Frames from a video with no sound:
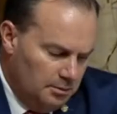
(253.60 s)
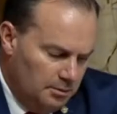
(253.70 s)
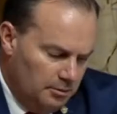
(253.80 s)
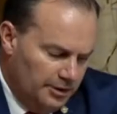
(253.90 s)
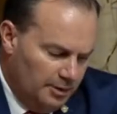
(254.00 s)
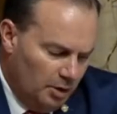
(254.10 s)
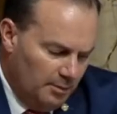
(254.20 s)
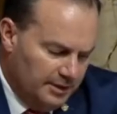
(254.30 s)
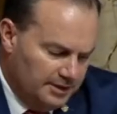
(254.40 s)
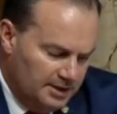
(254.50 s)
would the
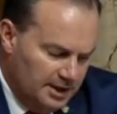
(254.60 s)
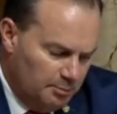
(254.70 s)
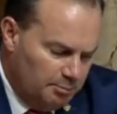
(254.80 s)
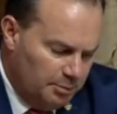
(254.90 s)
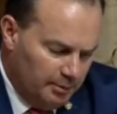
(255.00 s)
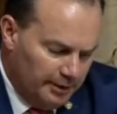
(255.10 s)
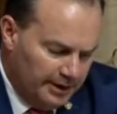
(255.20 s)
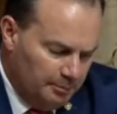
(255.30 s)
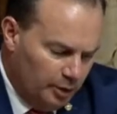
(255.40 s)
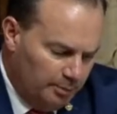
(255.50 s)
department seek public
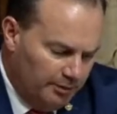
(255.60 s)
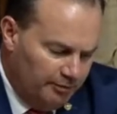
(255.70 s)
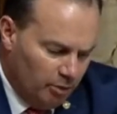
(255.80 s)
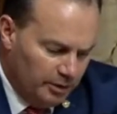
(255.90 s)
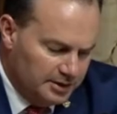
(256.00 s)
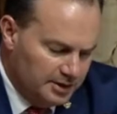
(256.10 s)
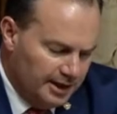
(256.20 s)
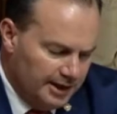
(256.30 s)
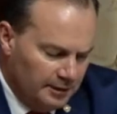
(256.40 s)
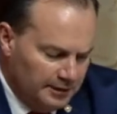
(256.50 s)
input before
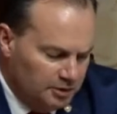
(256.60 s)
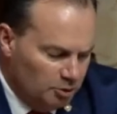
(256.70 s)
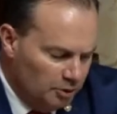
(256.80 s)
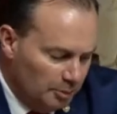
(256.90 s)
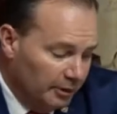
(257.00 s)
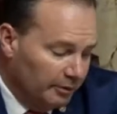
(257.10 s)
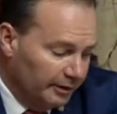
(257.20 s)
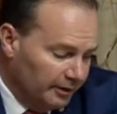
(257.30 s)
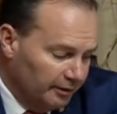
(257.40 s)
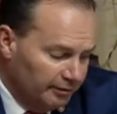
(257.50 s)
deciding on the
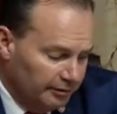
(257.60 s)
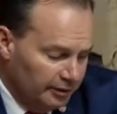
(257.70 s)
suitability of